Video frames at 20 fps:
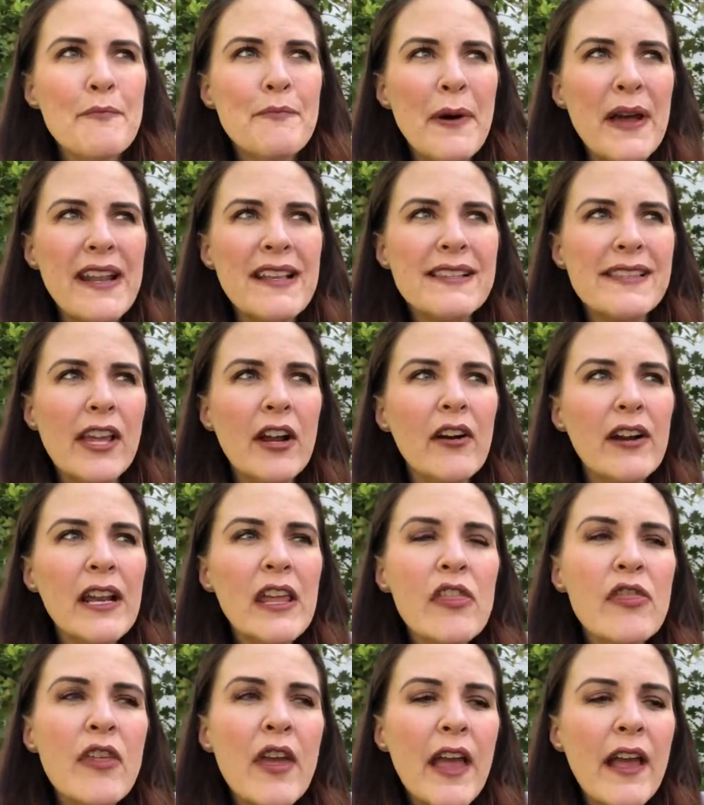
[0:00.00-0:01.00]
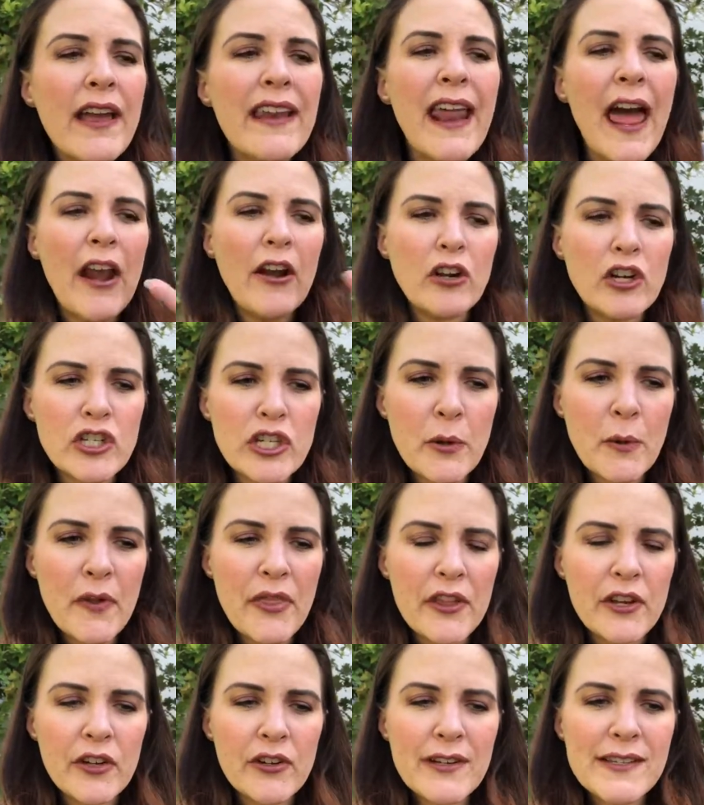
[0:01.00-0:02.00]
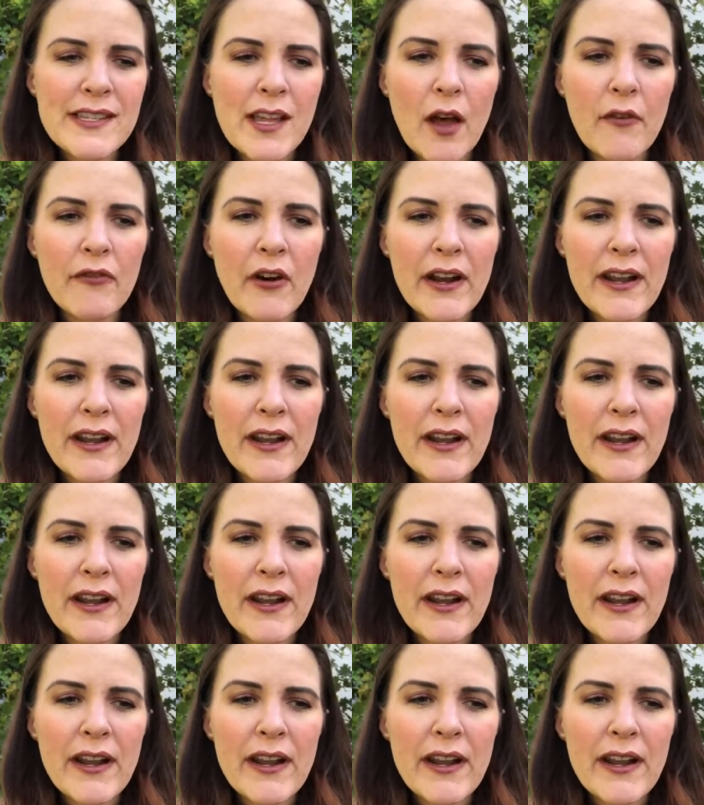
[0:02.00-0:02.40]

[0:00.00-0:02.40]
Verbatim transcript: But is there anything an energy within yourself